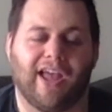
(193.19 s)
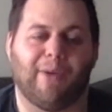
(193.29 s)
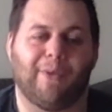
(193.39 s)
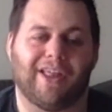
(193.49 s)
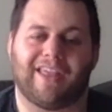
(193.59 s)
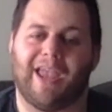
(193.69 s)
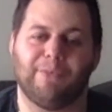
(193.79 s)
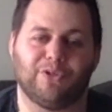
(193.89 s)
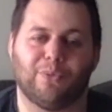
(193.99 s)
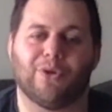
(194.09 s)
And when it came
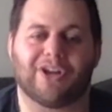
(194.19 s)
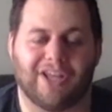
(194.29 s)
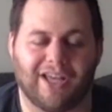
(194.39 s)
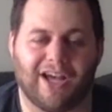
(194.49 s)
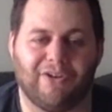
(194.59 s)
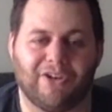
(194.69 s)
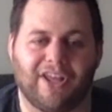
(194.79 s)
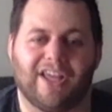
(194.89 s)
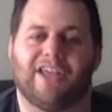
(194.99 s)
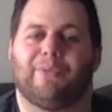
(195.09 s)
to working out,
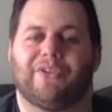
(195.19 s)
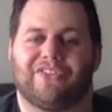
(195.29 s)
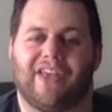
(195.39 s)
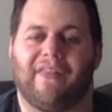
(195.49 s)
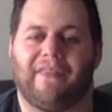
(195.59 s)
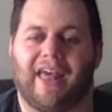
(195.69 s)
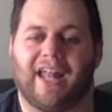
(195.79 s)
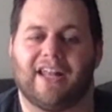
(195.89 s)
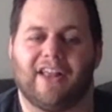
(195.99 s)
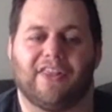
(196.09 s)
it was said
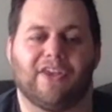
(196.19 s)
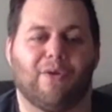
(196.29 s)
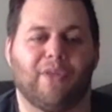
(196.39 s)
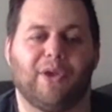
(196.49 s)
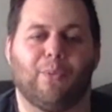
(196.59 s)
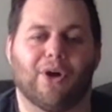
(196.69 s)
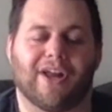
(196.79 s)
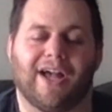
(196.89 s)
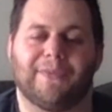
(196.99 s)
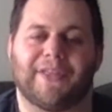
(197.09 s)
that the only
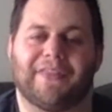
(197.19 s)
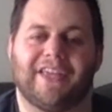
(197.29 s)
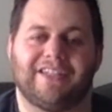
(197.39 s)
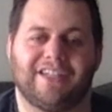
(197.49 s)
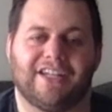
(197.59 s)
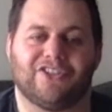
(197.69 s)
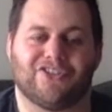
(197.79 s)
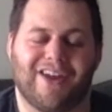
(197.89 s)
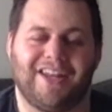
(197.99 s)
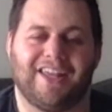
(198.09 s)
workout that they did in
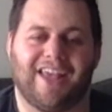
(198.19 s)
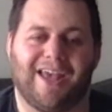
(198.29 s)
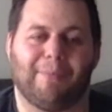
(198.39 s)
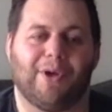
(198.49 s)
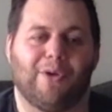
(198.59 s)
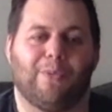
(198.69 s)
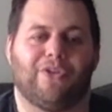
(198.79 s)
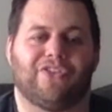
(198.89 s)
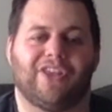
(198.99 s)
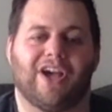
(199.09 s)
training camp
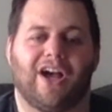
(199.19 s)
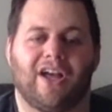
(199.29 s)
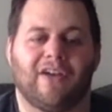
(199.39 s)
was the